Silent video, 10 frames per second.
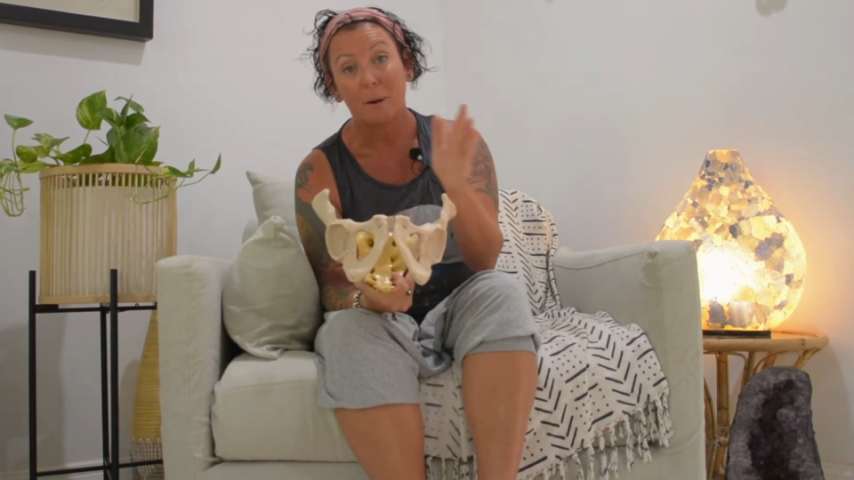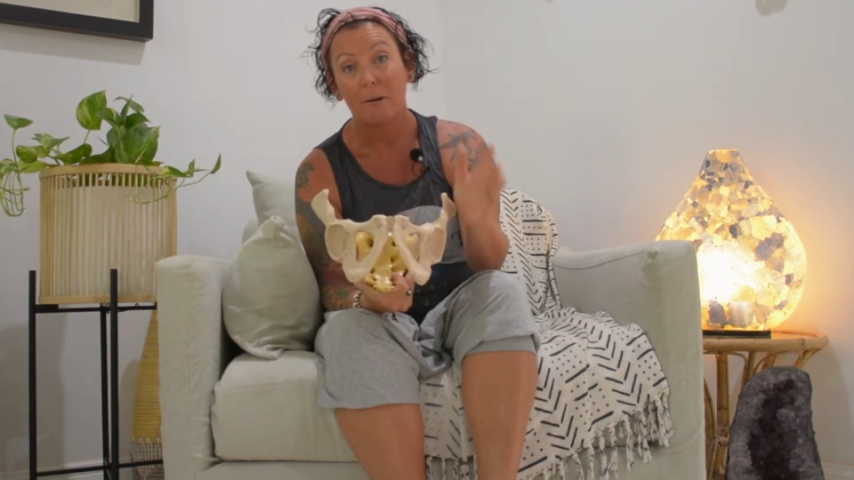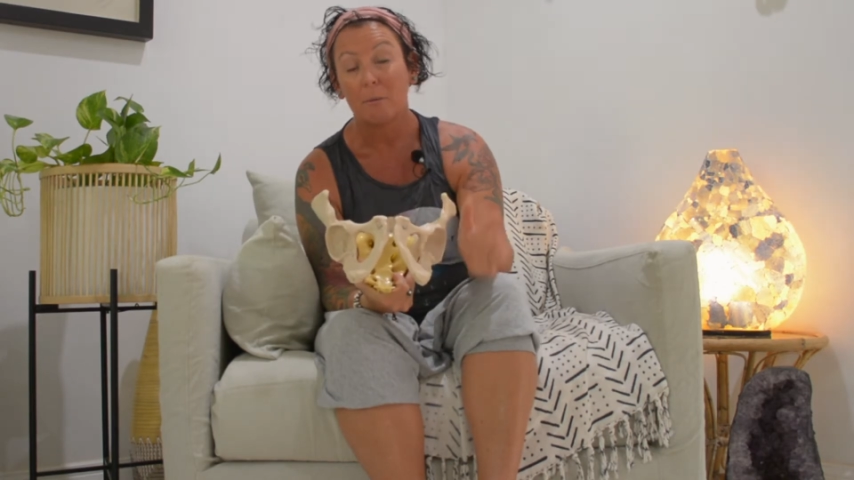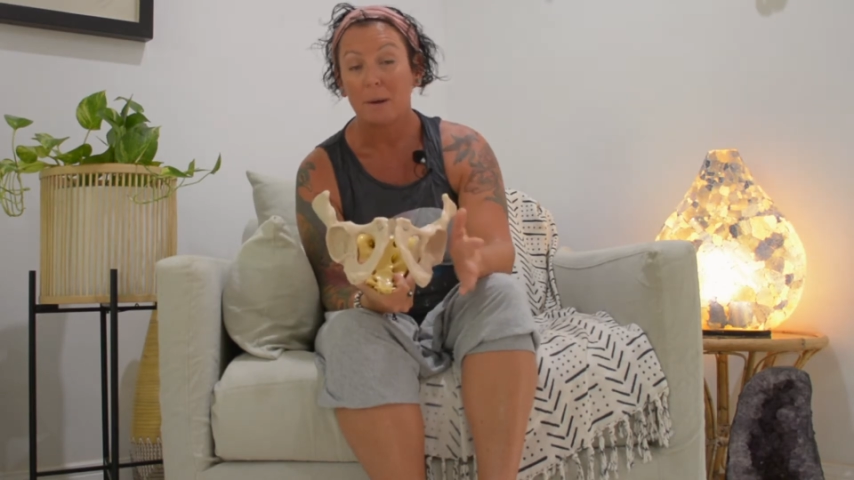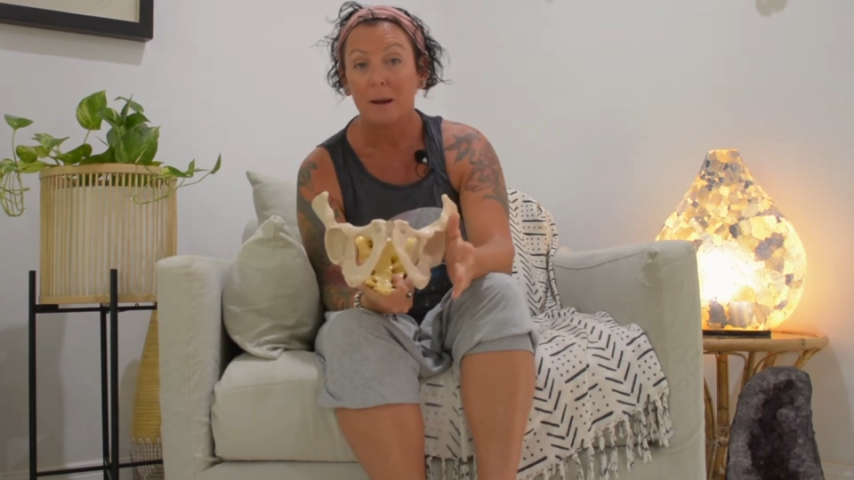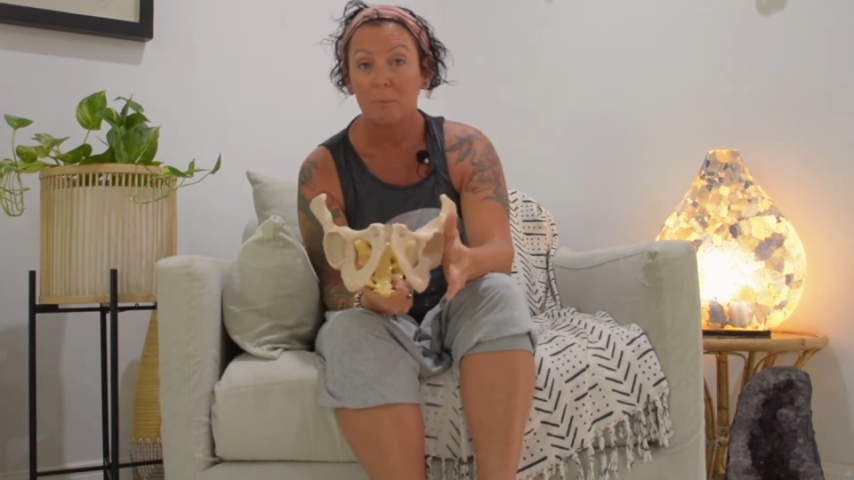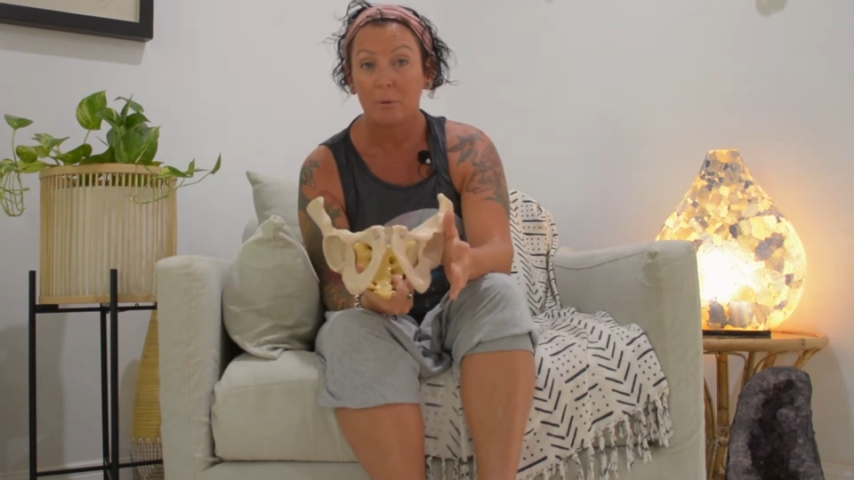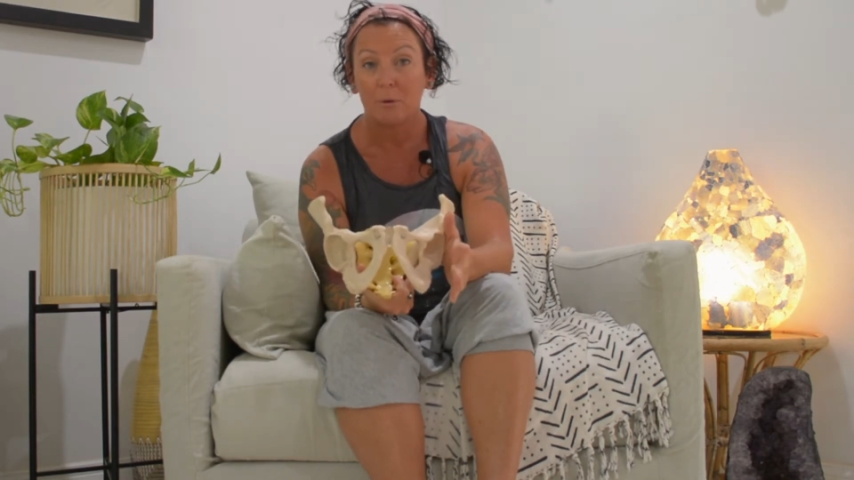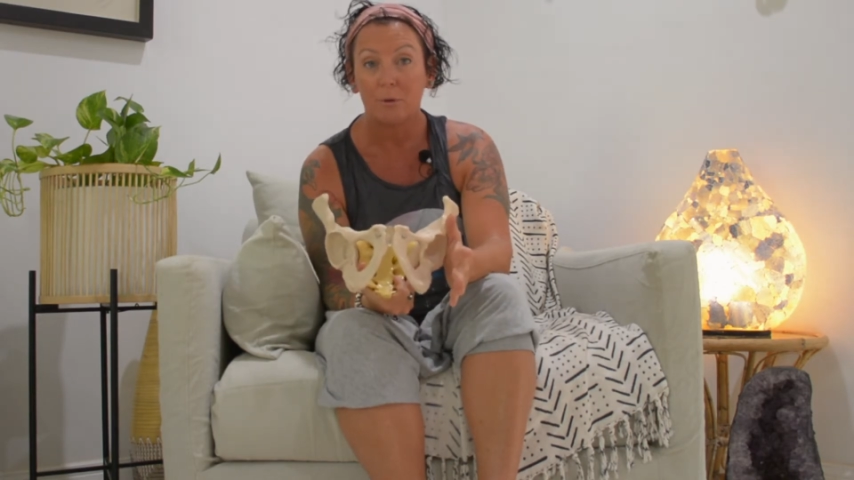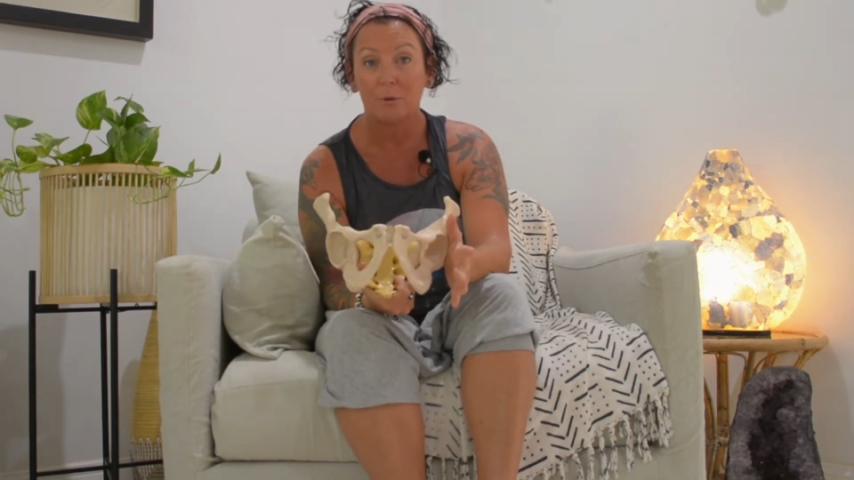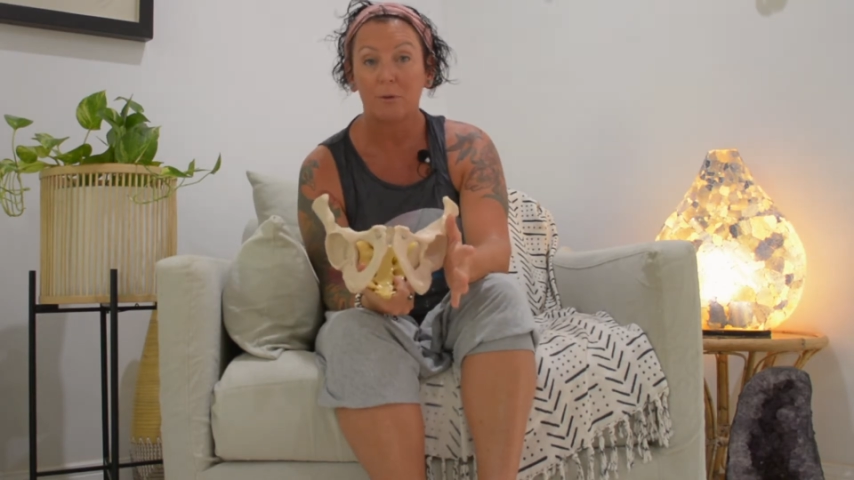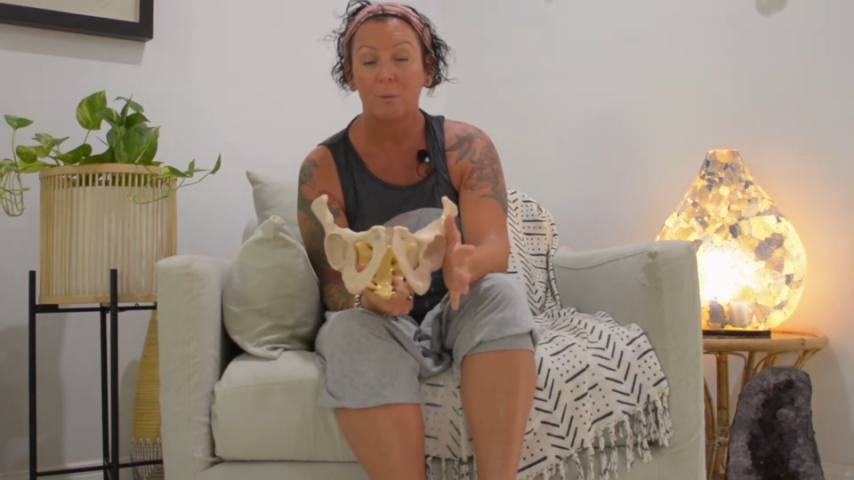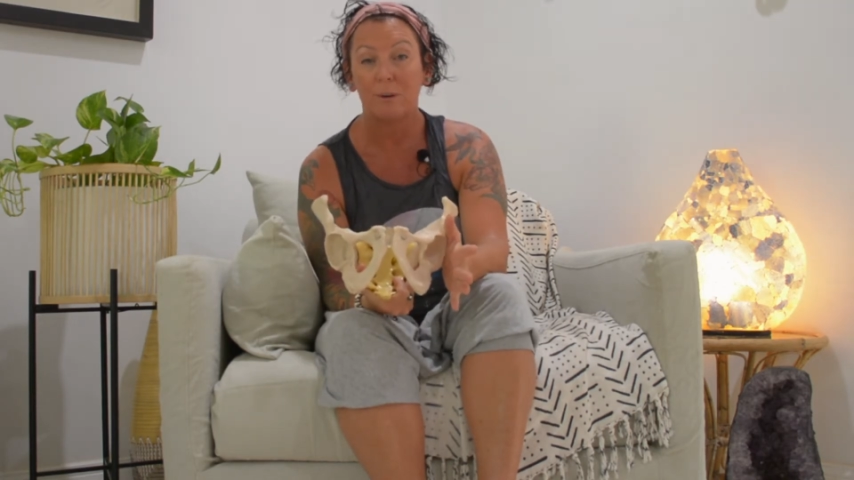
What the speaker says: perimenopause,